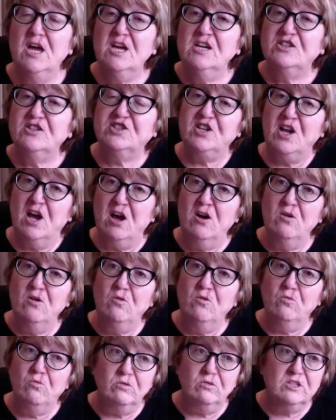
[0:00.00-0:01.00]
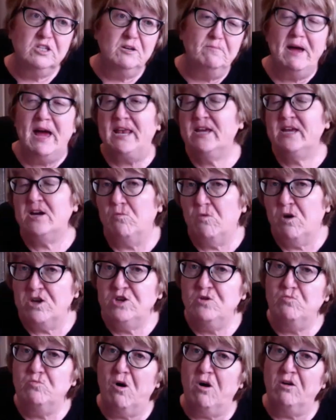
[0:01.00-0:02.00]
So depending on what
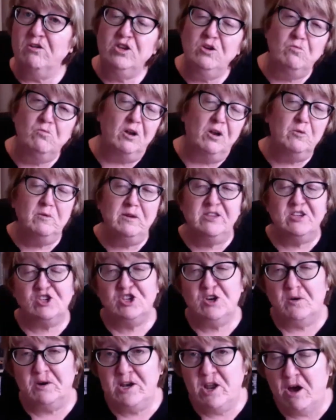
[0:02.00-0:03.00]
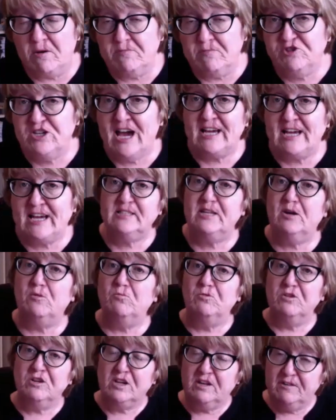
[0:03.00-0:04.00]
you want to either show an object that
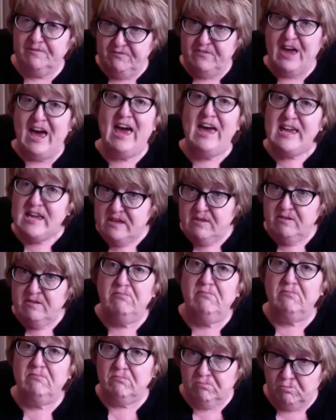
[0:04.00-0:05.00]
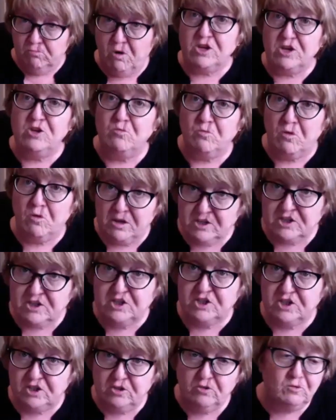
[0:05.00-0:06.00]
would convey what you wanted to
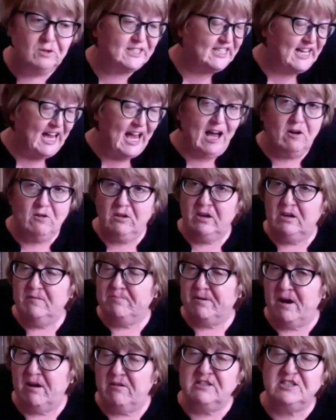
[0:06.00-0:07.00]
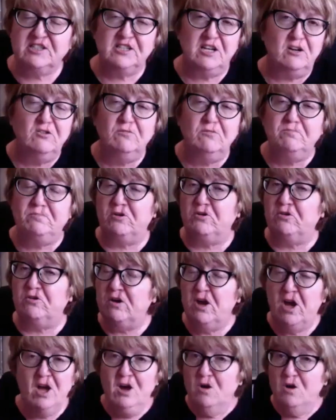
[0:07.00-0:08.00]
do, a towel, a bar of soap, or
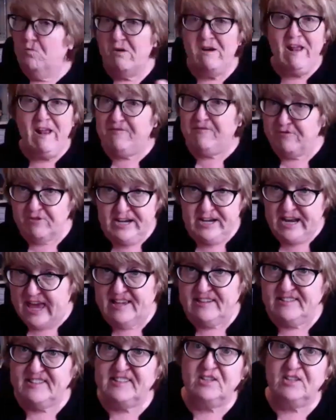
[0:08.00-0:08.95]
whatever it is.